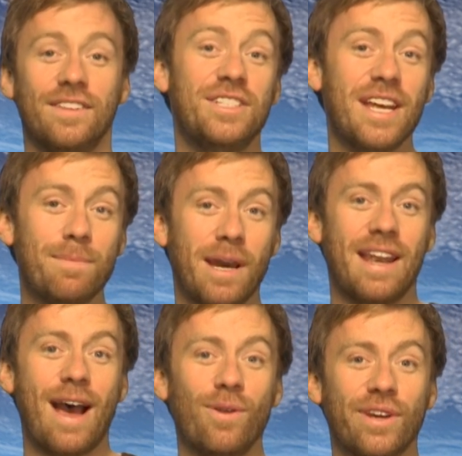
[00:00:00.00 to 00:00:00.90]
The team are
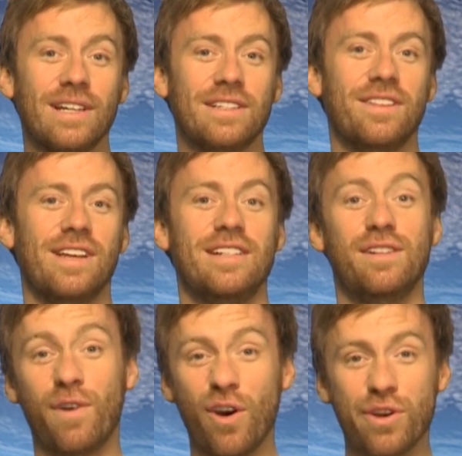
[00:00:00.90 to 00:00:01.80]
now looking into the ears
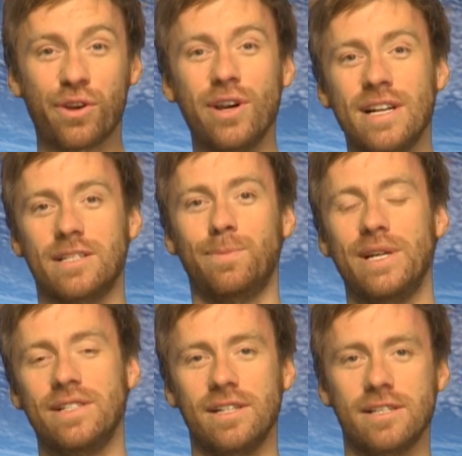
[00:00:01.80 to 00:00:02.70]
of other cricket
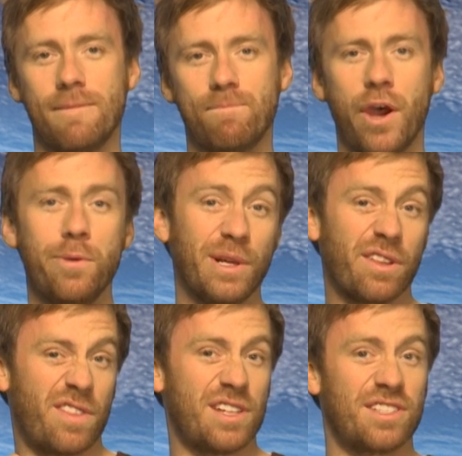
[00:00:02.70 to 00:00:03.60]
species, hoping
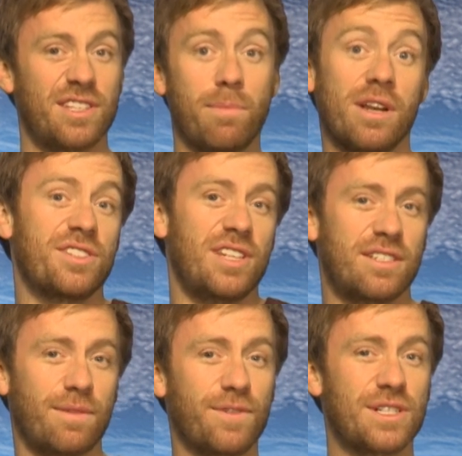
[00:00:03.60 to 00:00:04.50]
that this similar
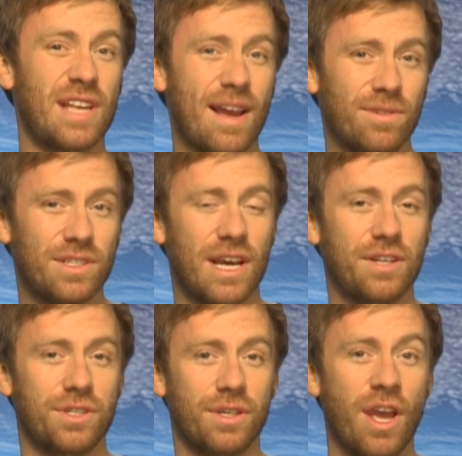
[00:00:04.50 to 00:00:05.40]
system for sound
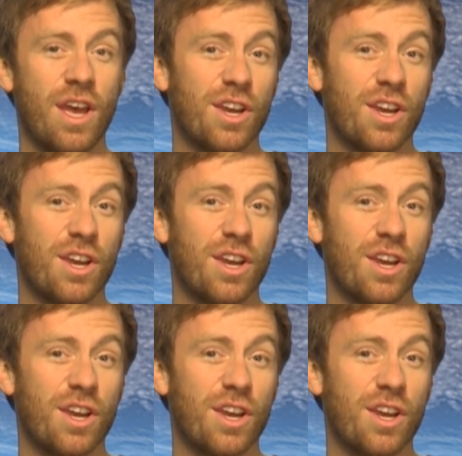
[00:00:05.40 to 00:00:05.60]
detection